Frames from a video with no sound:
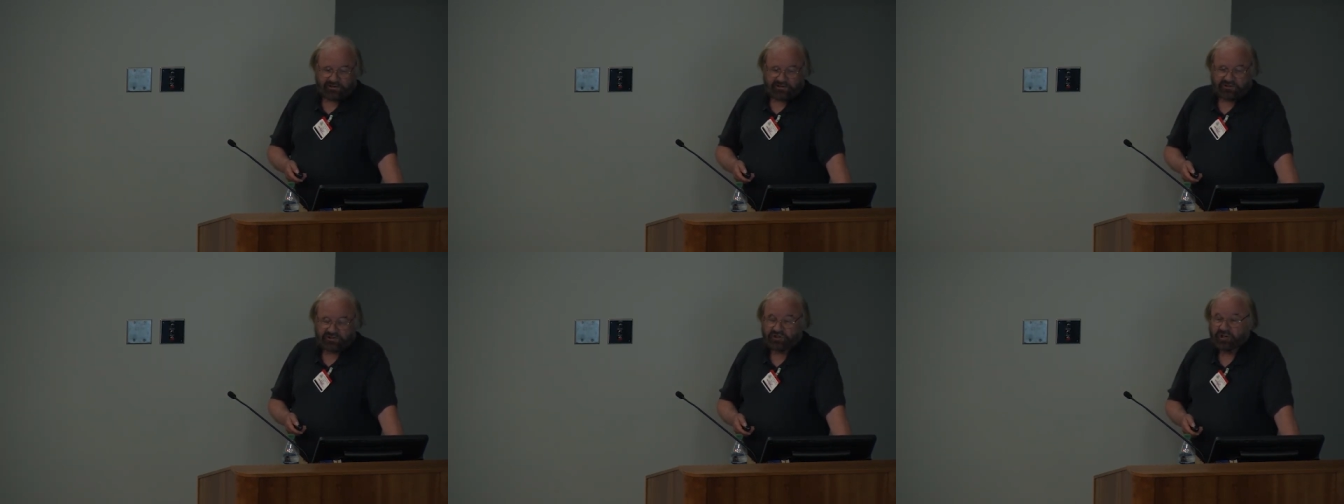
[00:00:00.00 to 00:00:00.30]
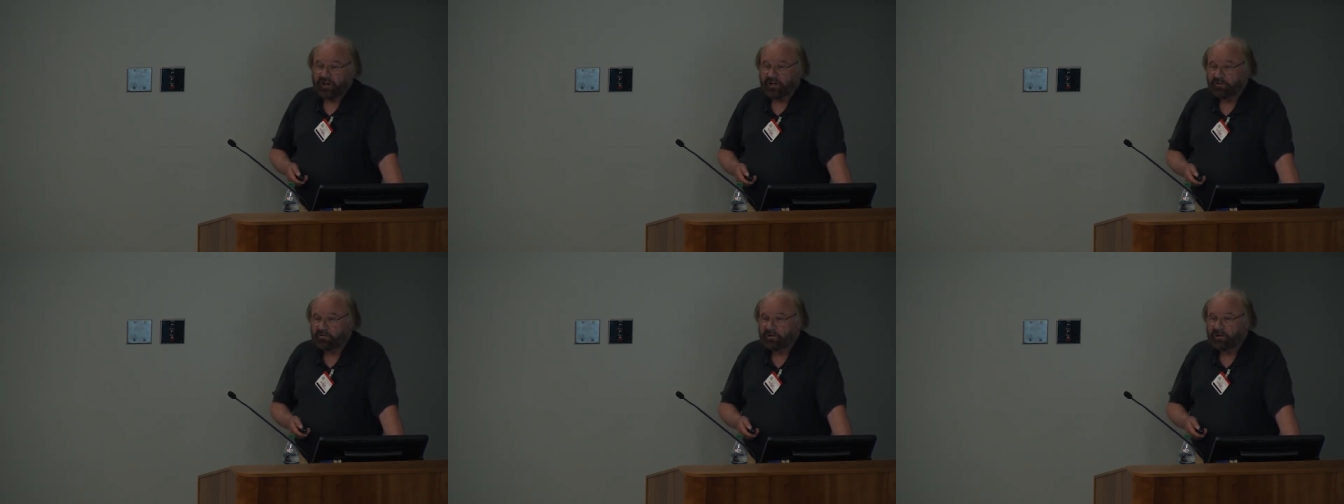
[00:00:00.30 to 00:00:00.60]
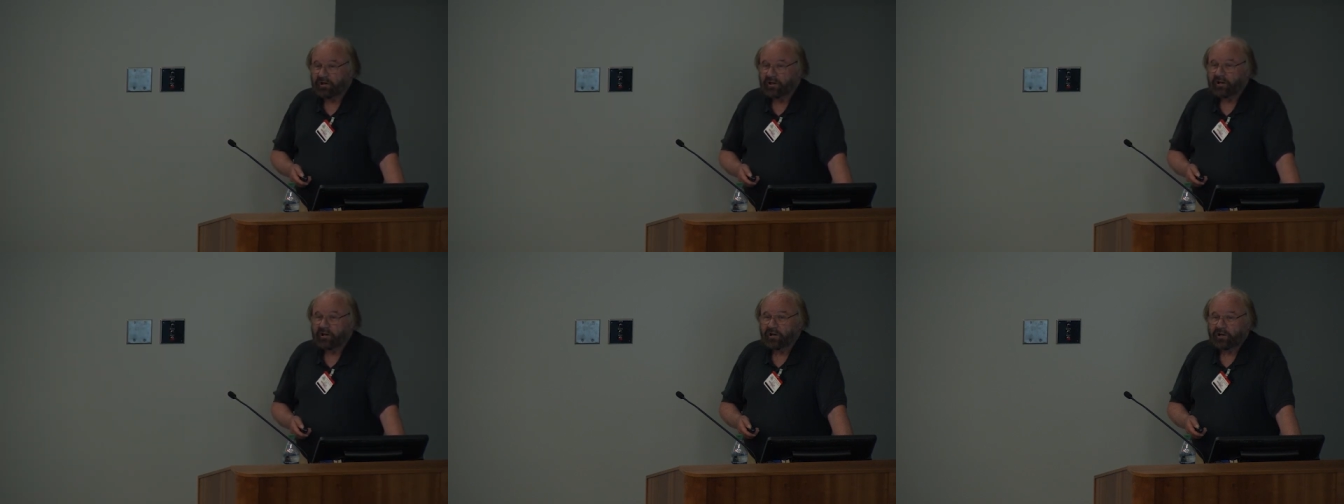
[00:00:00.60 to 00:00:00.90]
is
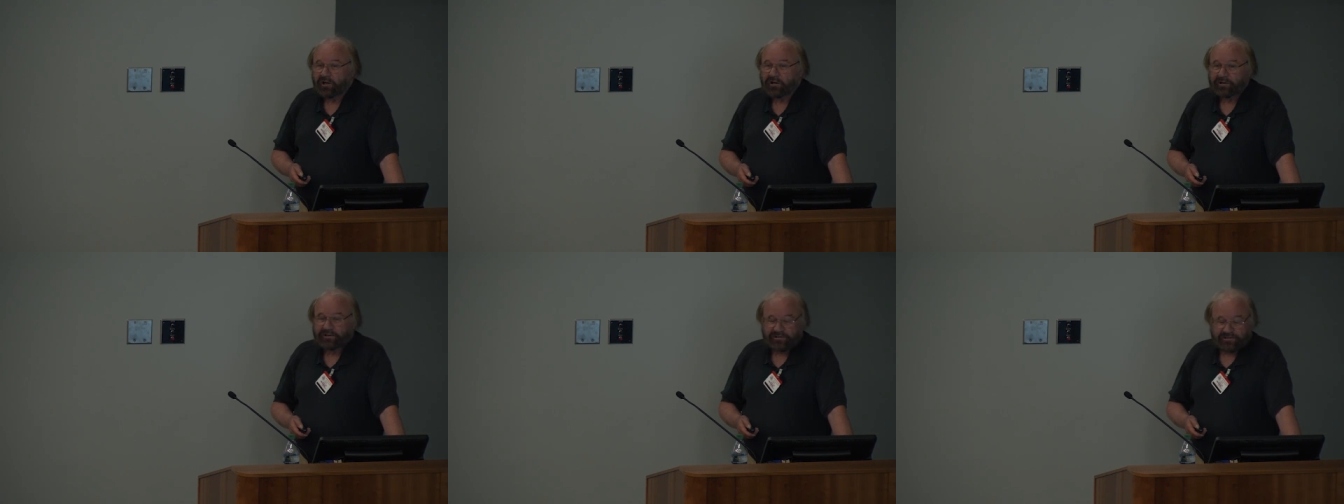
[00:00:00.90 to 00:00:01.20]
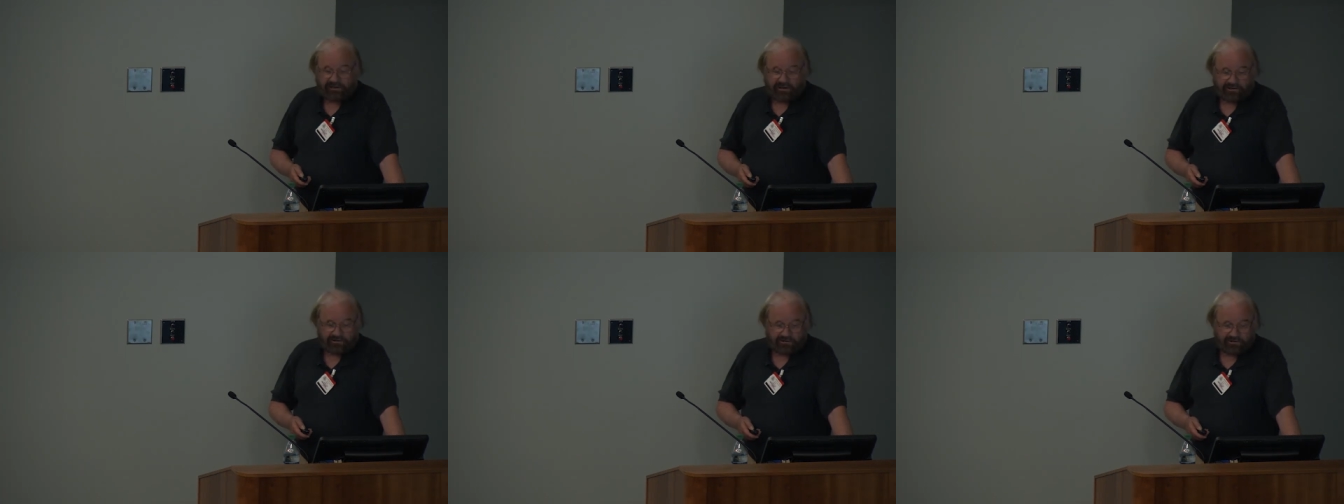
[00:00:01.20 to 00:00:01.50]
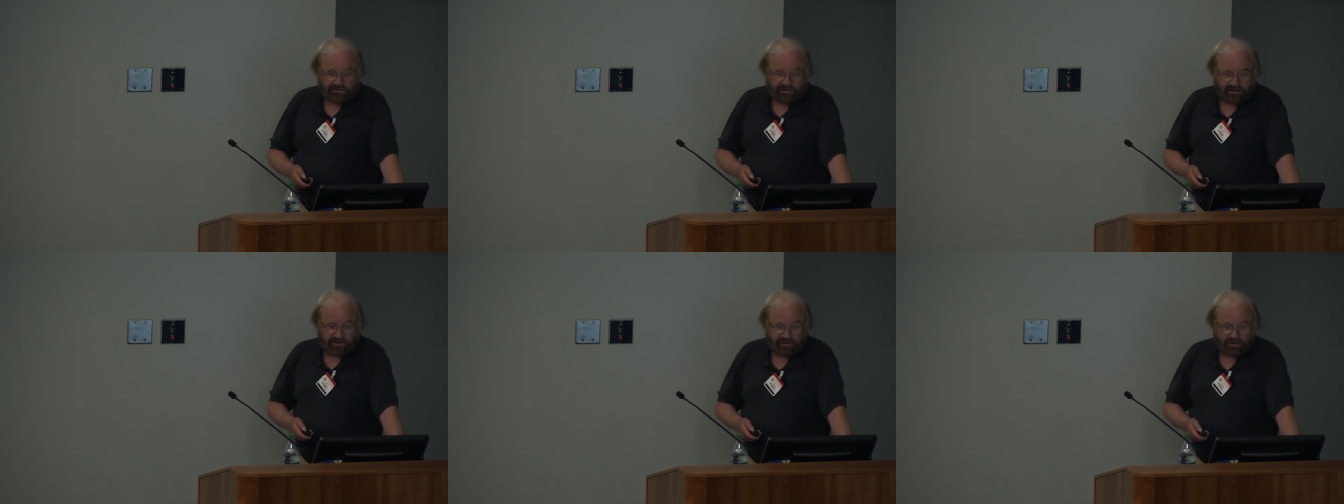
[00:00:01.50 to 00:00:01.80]
genuinely
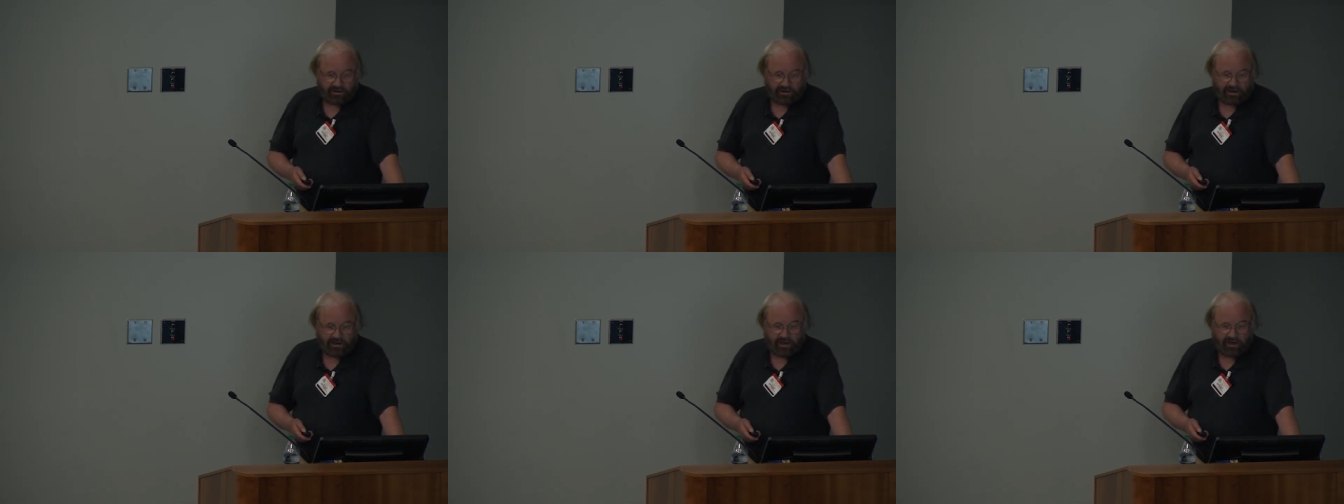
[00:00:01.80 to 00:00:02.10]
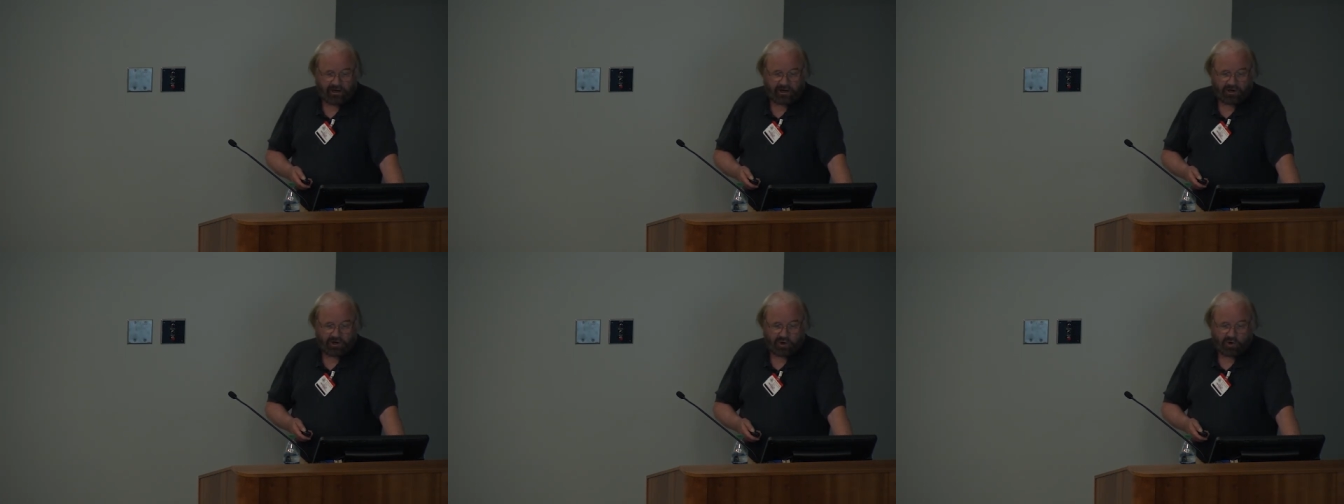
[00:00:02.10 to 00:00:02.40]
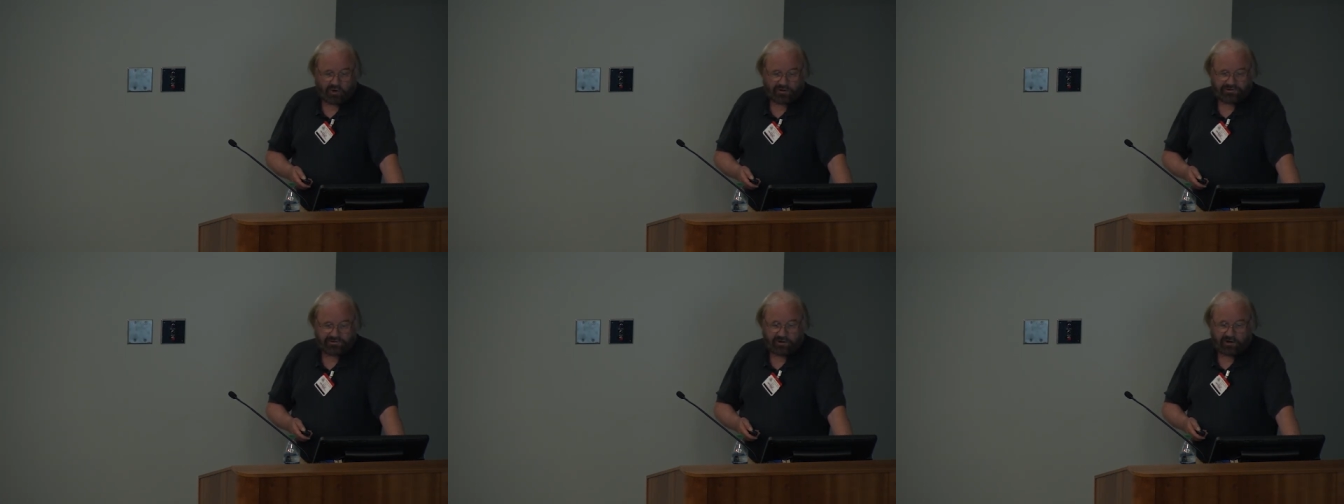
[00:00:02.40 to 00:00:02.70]
learner-centered.
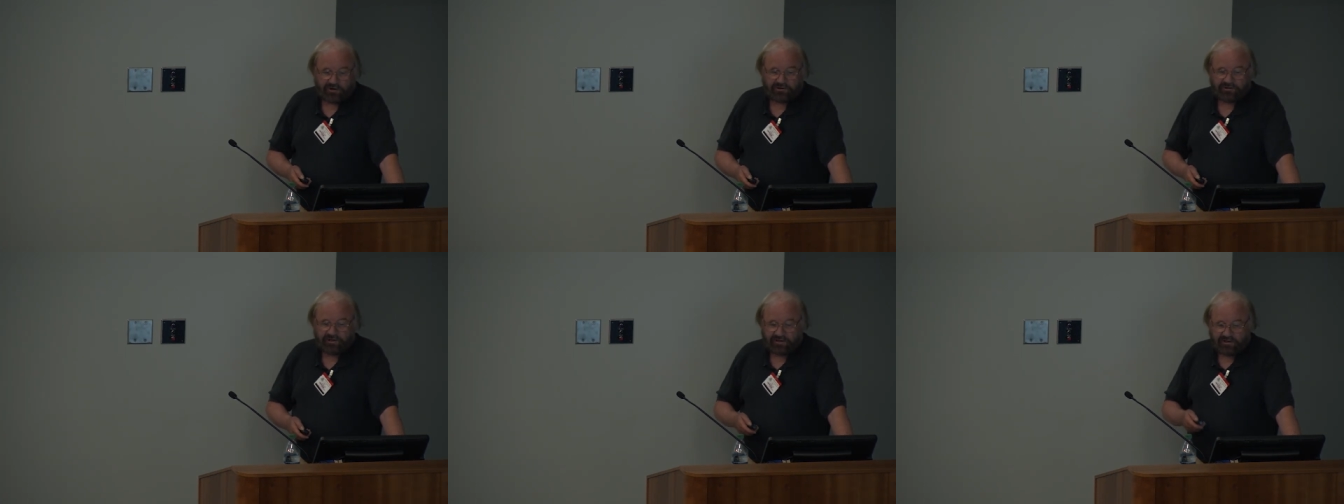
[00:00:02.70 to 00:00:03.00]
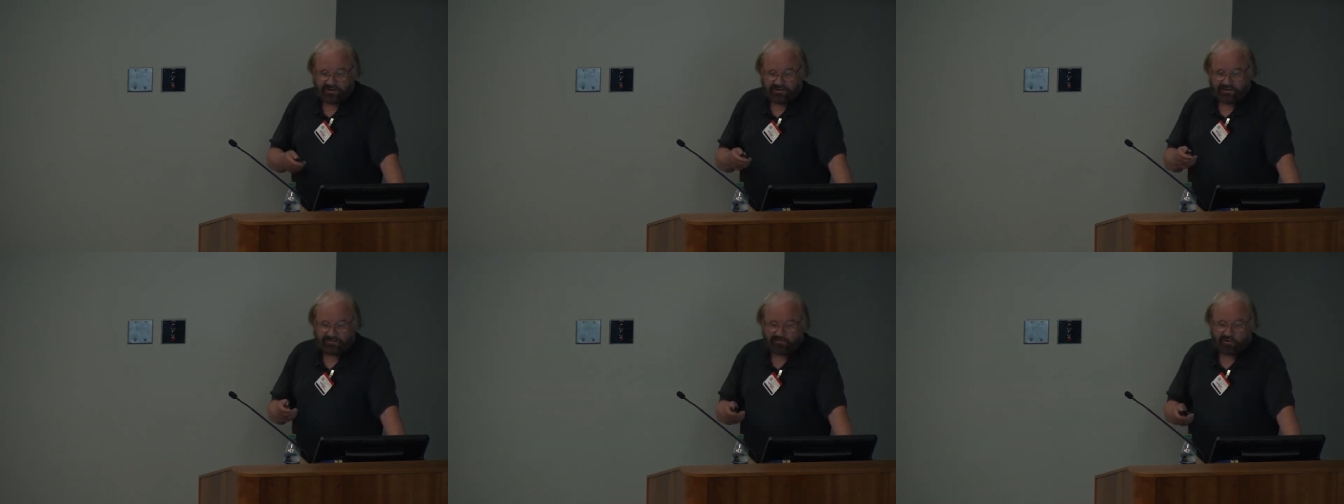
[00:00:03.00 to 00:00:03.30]
Course content, as